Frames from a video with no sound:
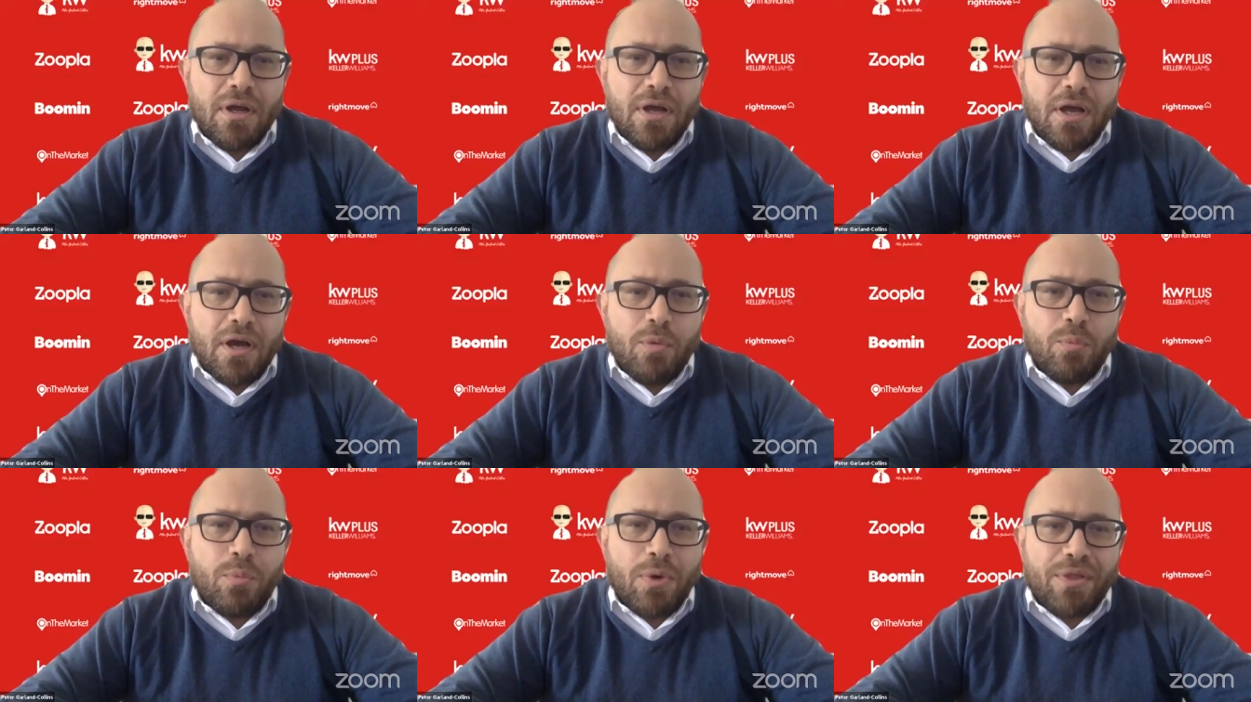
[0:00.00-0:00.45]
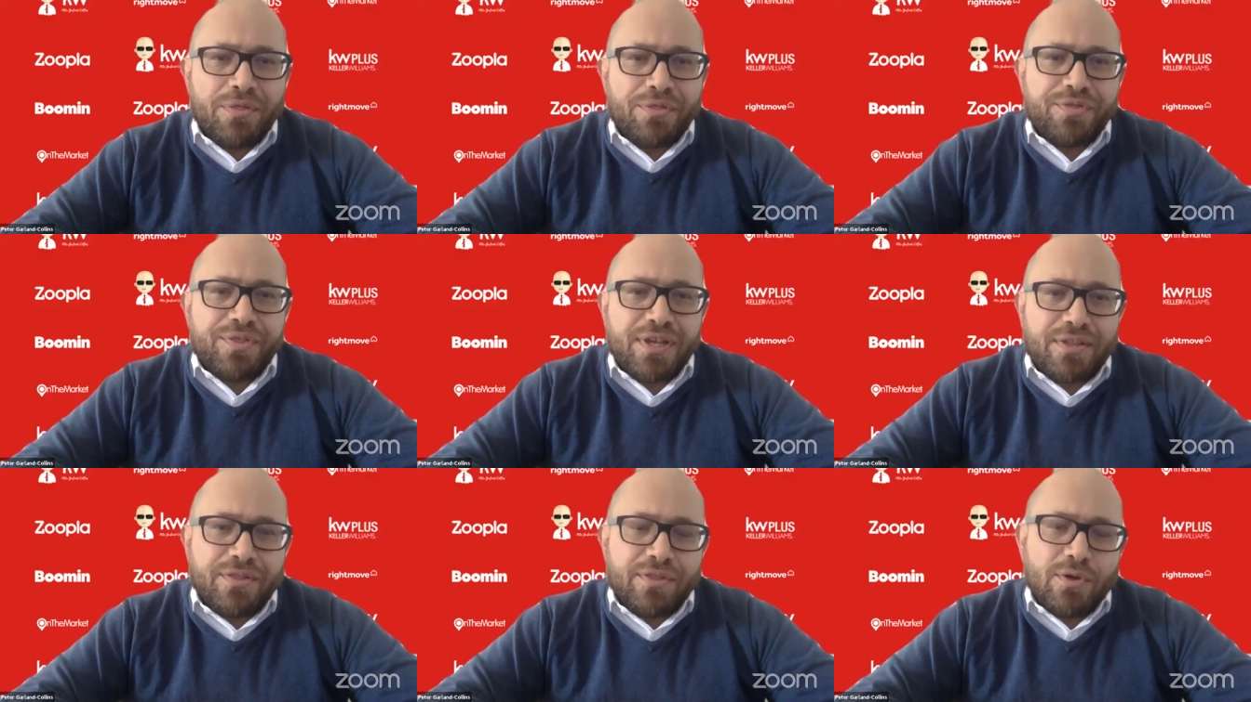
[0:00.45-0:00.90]
And one
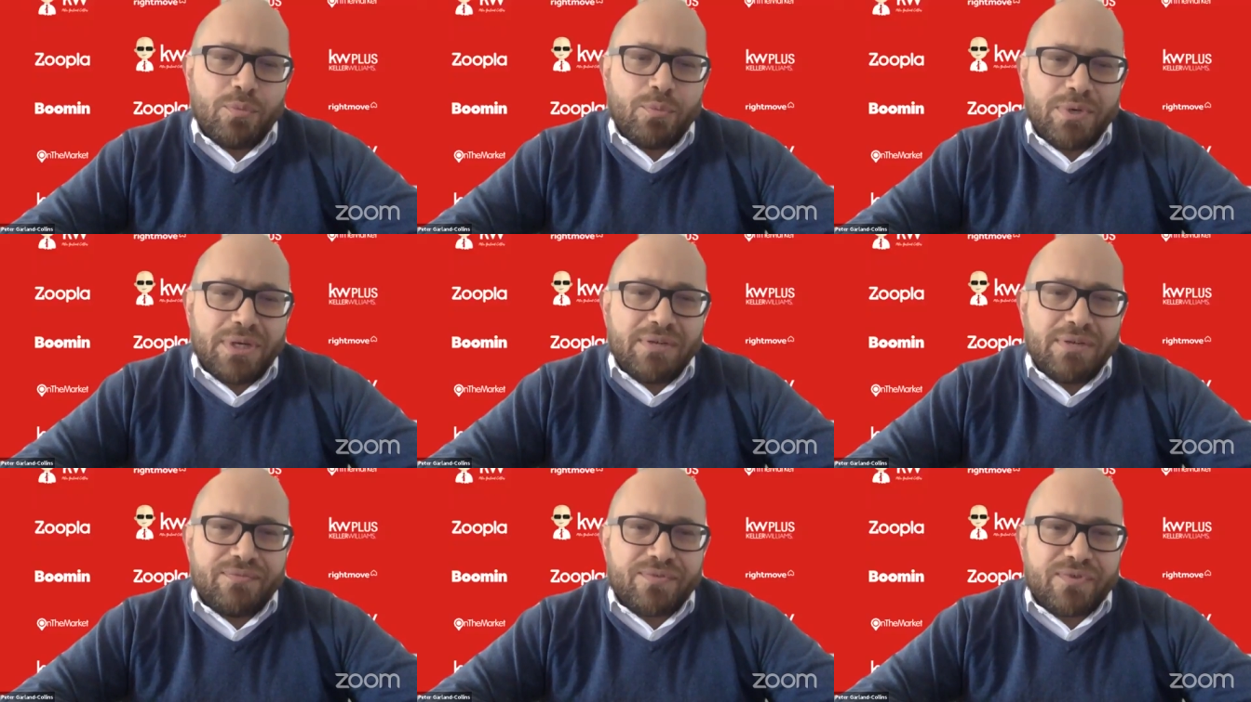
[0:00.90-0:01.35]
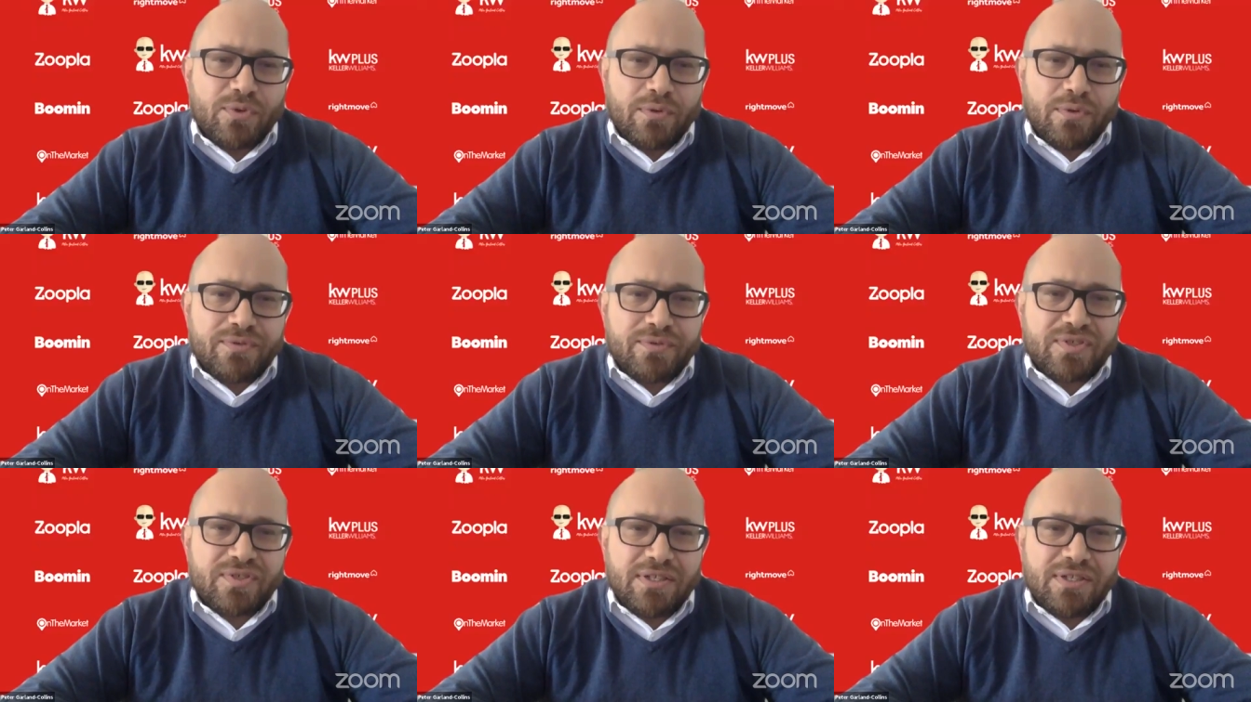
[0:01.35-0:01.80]
thing that we've sort
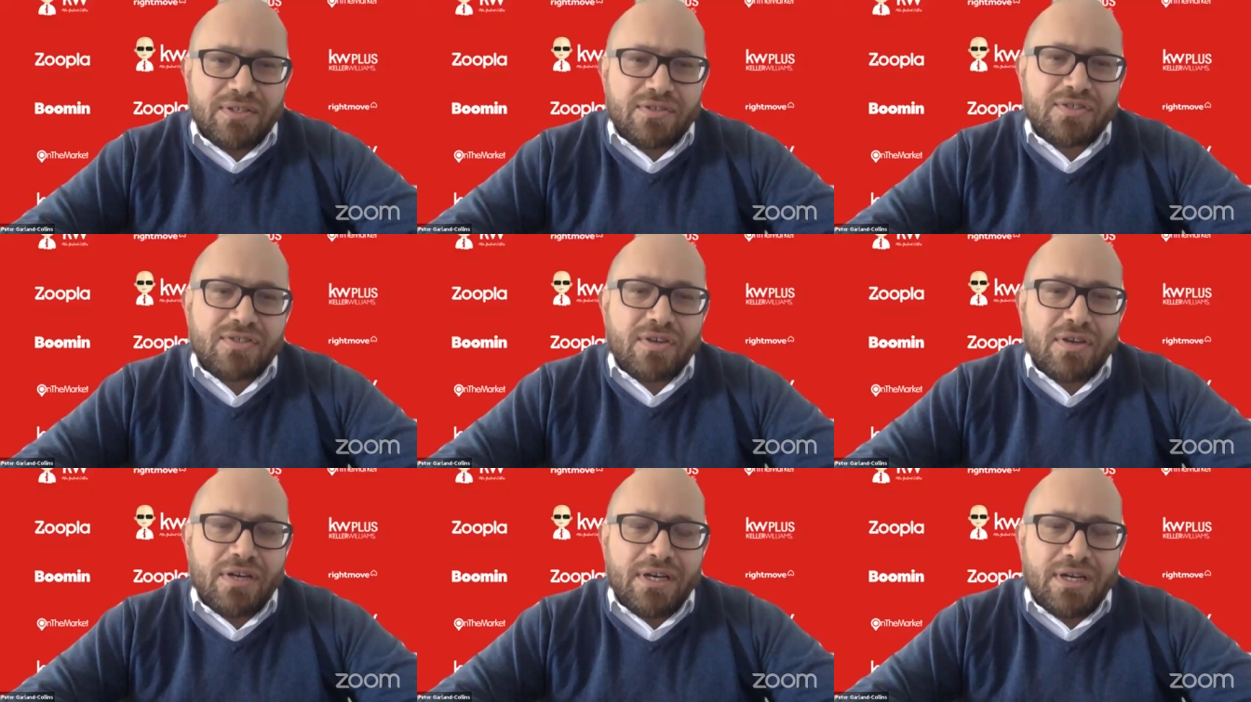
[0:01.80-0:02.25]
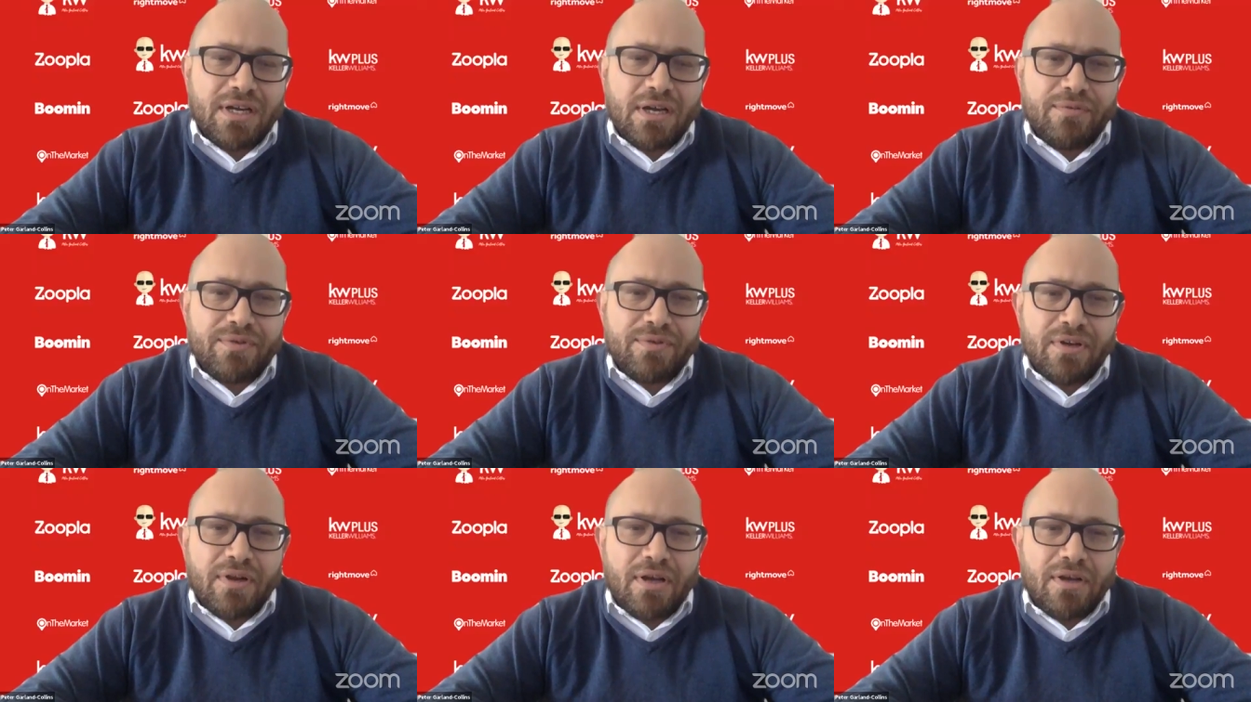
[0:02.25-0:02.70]
of seen, certainly
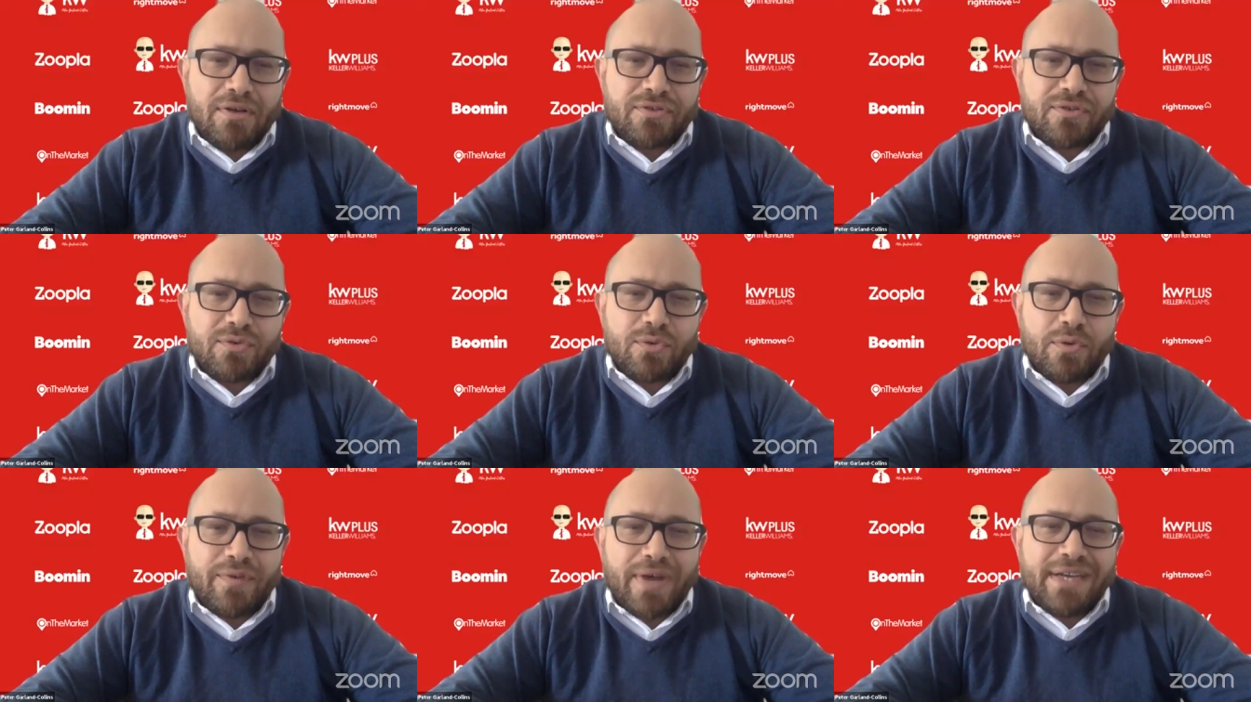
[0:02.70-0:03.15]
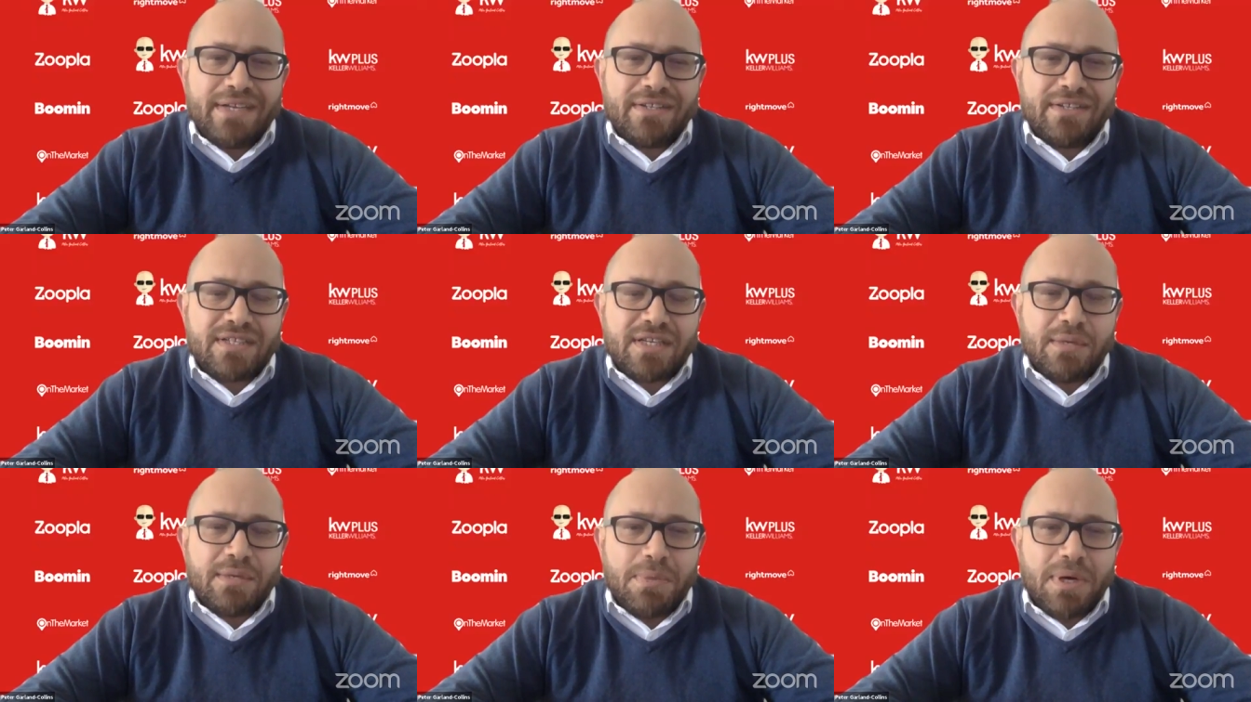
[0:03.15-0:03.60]
over the last sort of
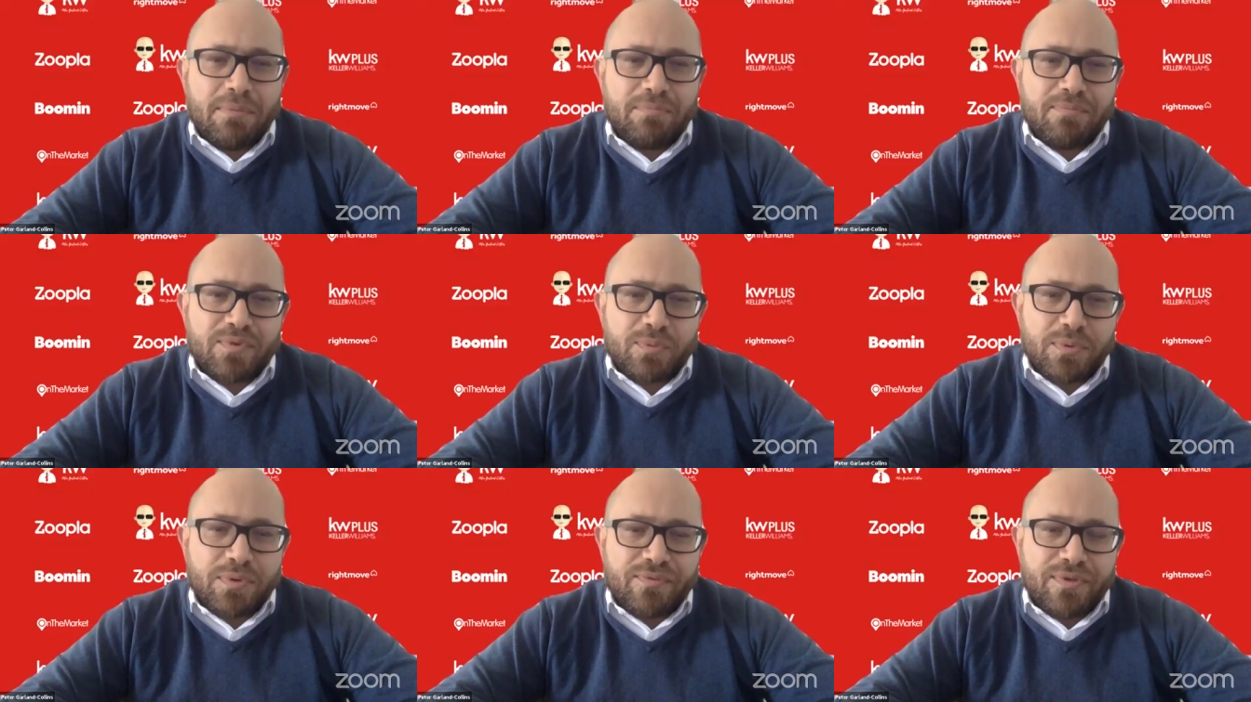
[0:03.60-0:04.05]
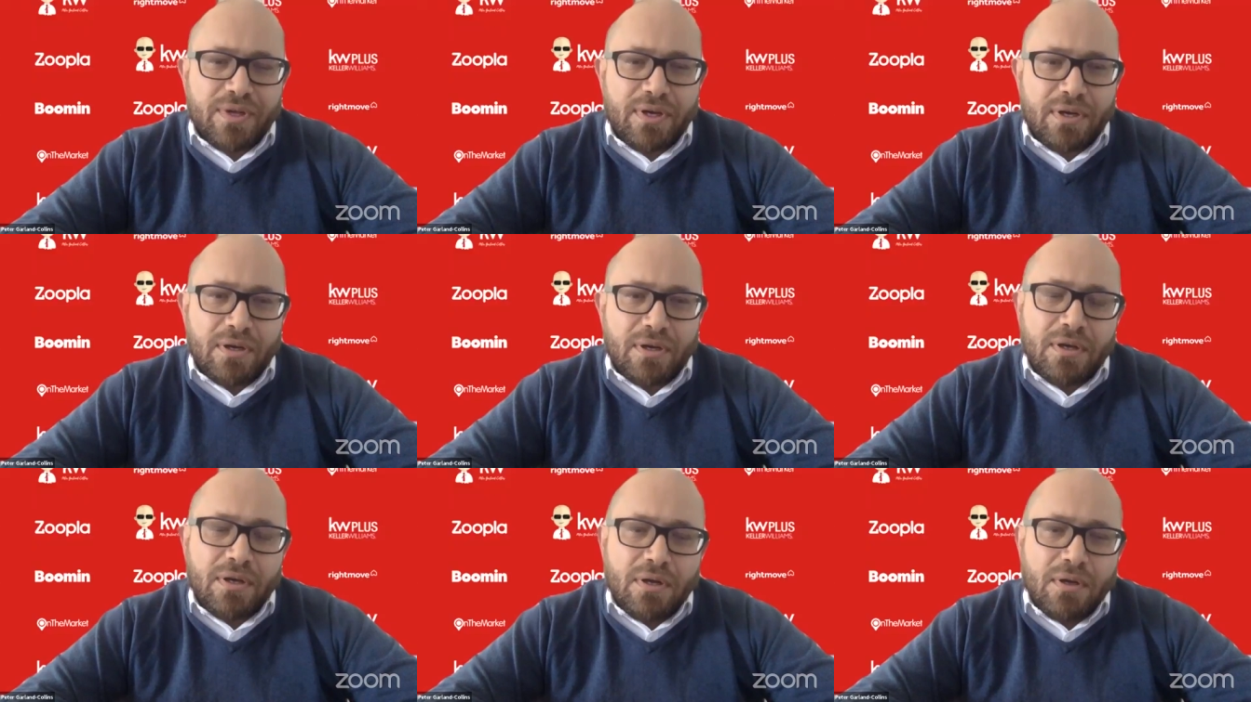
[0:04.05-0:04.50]
18 months with the